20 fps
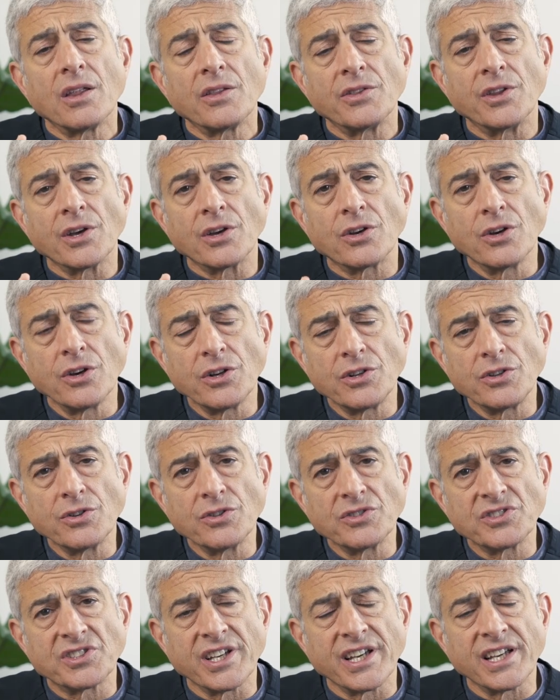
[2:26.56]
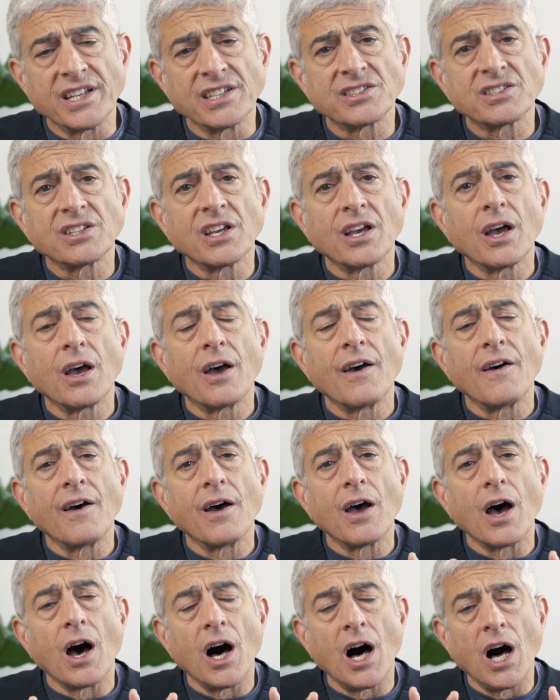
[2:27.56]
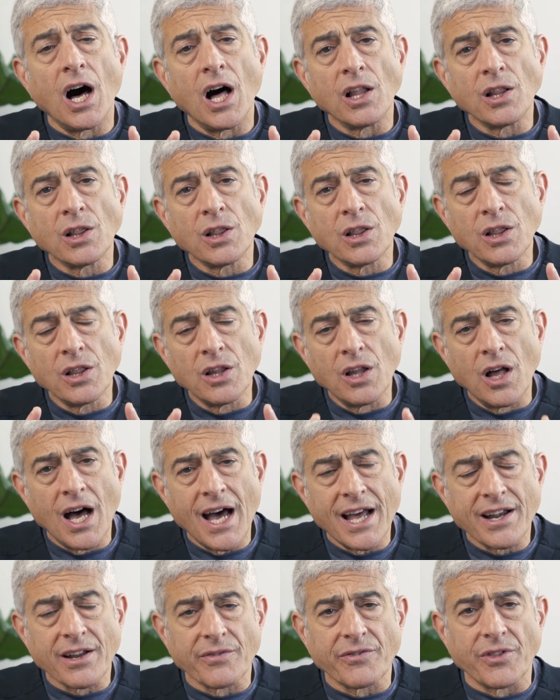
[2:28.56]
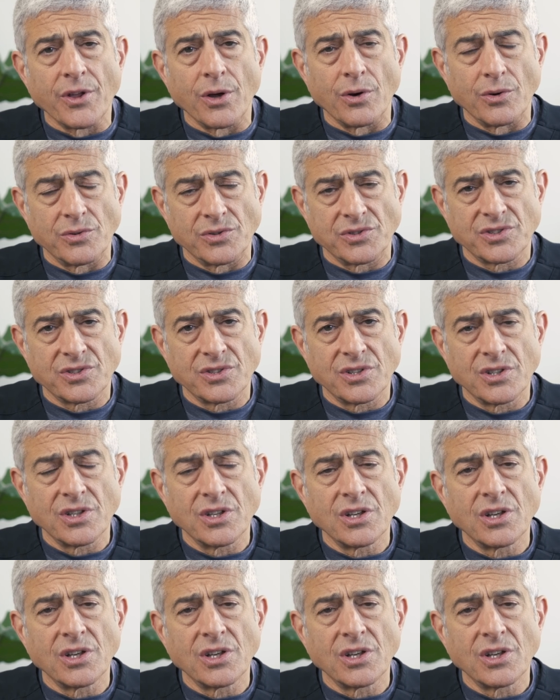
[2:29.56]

The good news is a lot of those